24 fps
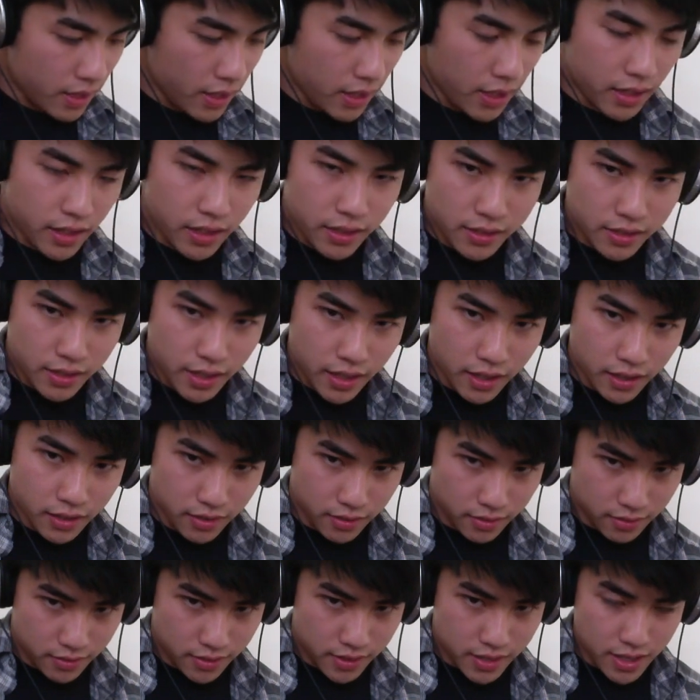and his
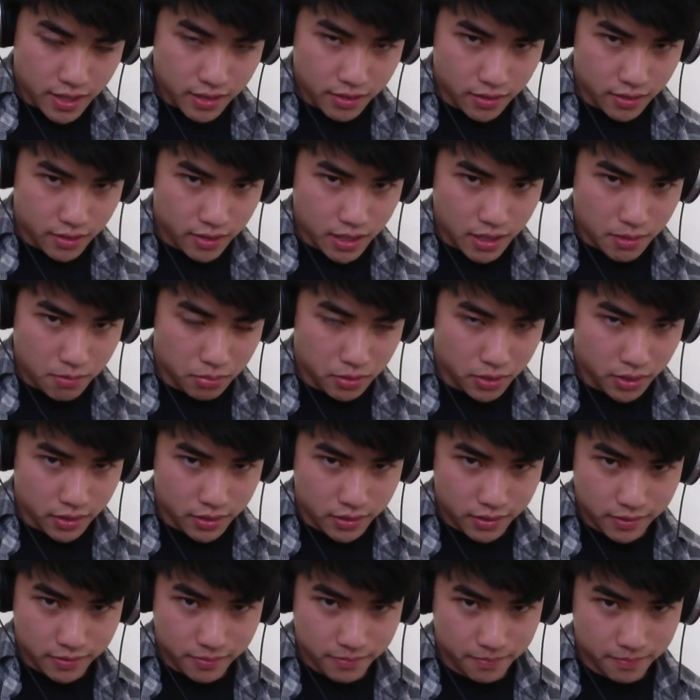hand stays in the same
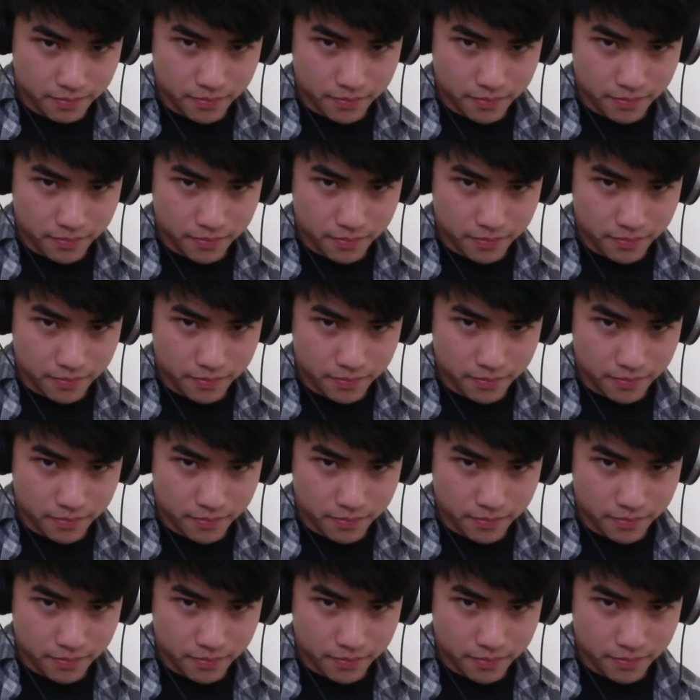place,